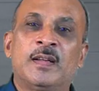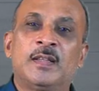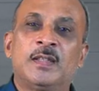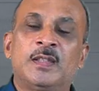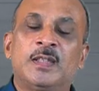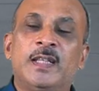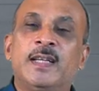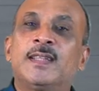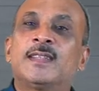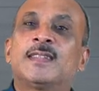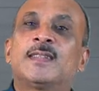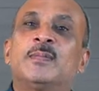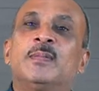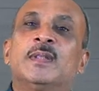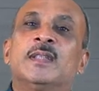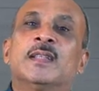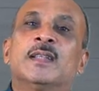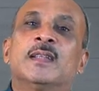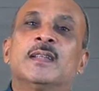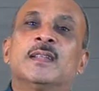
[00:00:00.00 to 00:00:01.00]

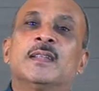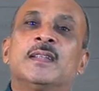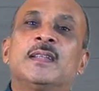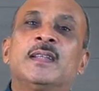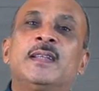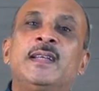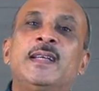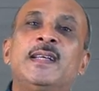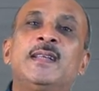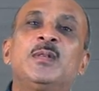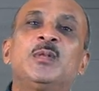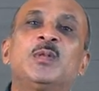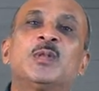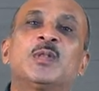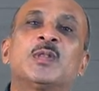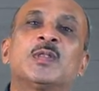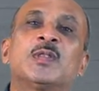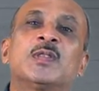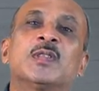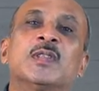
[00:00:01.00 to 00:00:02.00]
Shakespeare
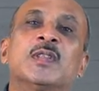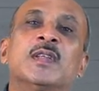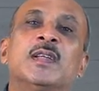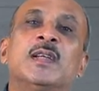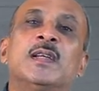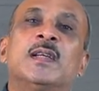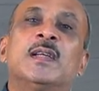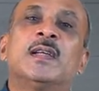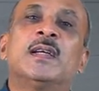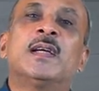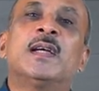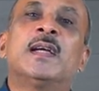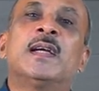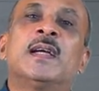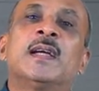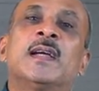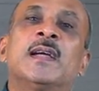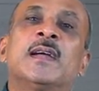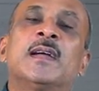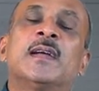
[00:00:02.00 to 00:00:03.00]
gives
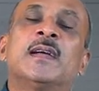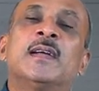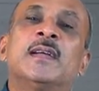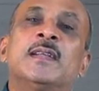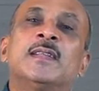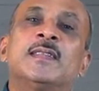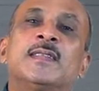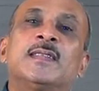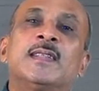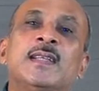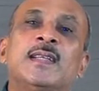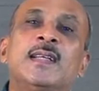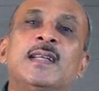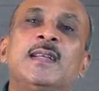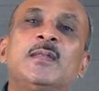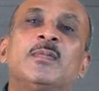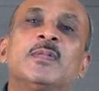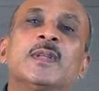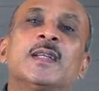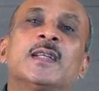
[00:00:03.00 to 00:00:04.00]
a
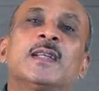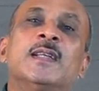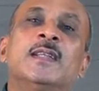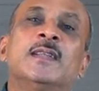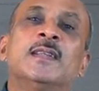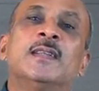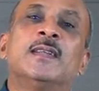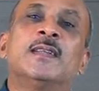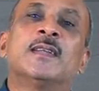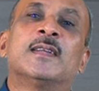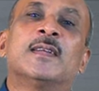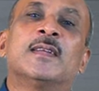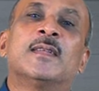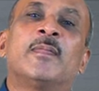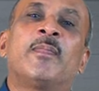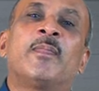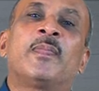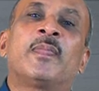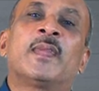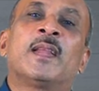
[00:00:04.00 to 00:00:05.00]
significant
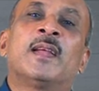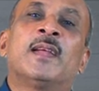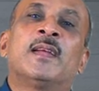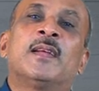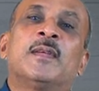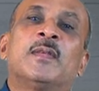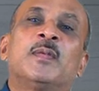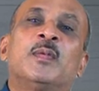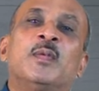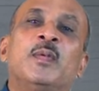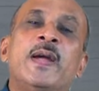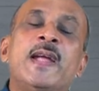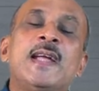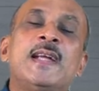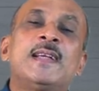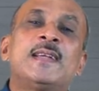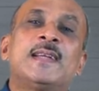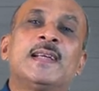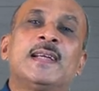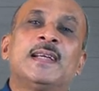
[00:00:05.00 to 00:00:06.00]

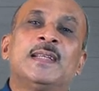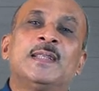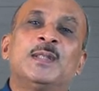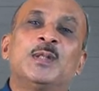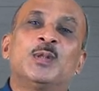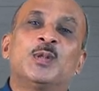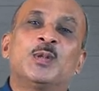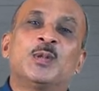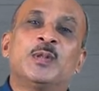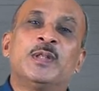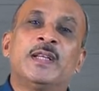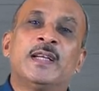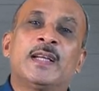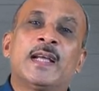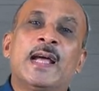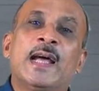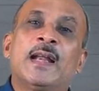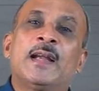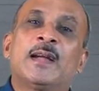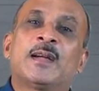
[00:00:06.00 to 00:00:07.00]
weightage to the
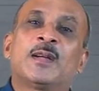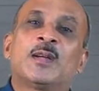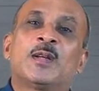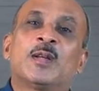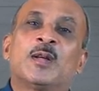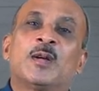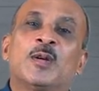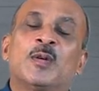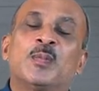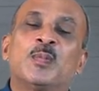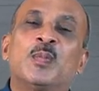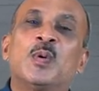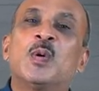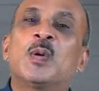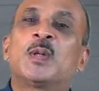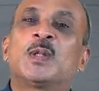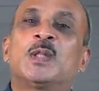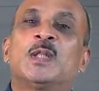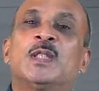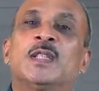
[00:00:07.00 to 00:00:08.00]
character of
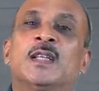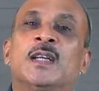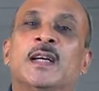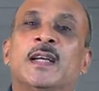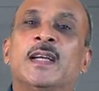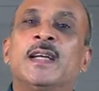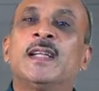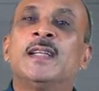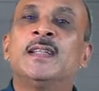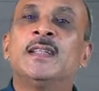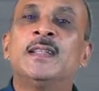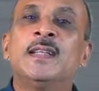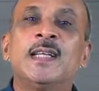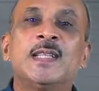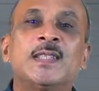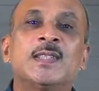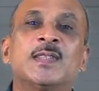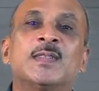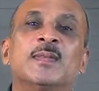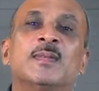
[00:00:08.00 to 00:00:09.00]
Portia in
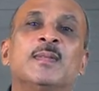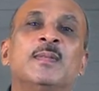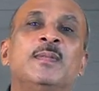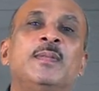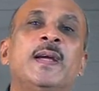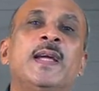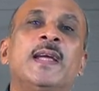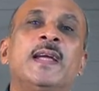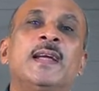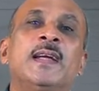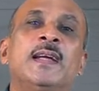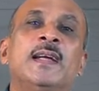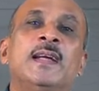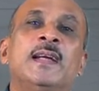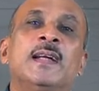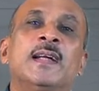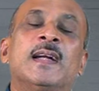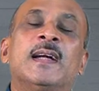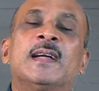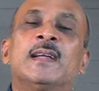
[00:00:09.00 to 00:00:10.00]
this way,
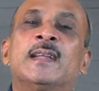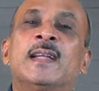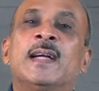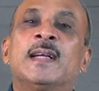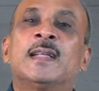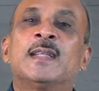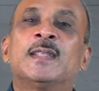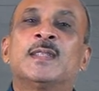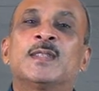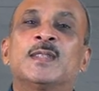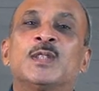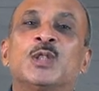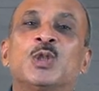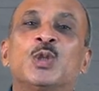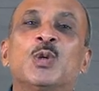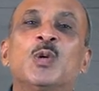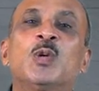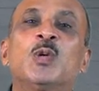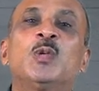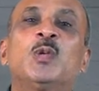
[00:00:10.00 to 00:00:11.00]
and that is
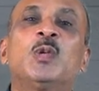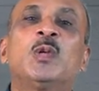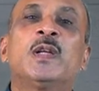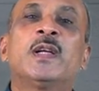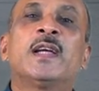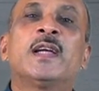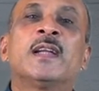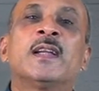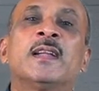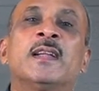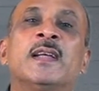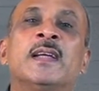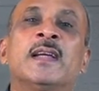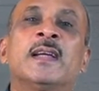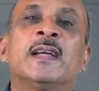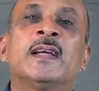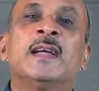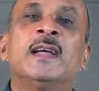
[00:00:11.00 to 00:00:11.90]
shown in the